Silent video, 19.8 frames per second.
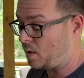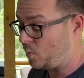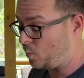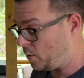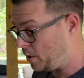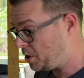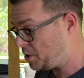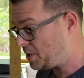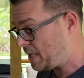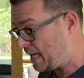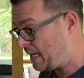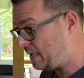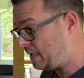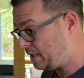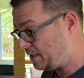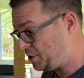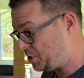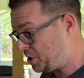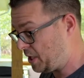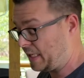we just
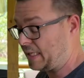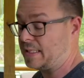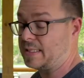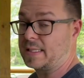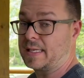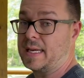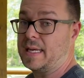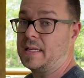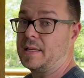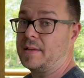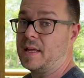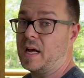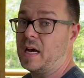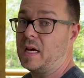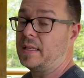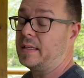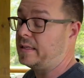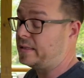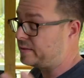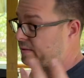added chicken skin to the
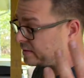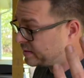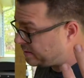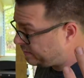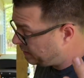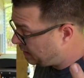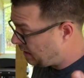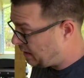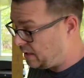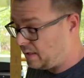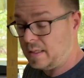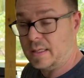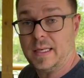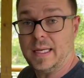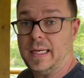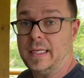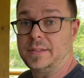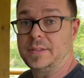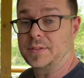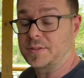onions.
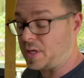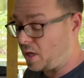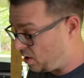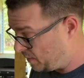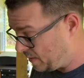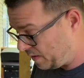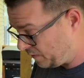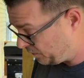It's just all about